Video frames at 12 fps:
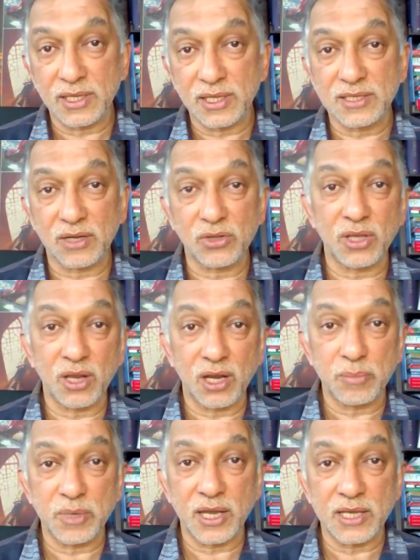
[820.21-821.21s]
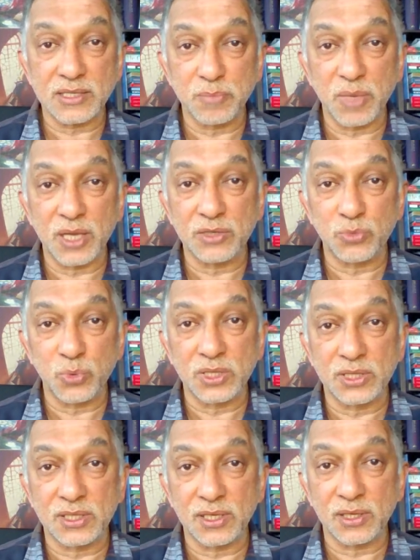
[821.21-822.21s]
that Saudi Arabia has made
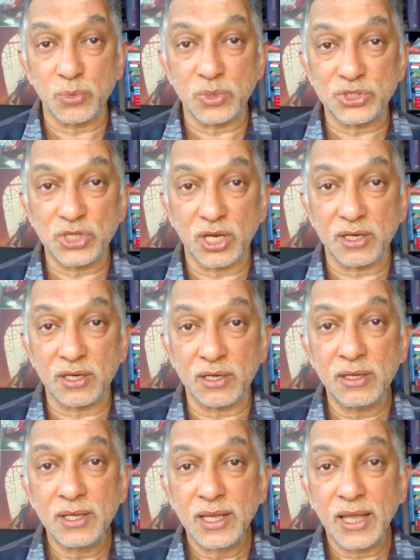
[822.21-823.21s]
with China,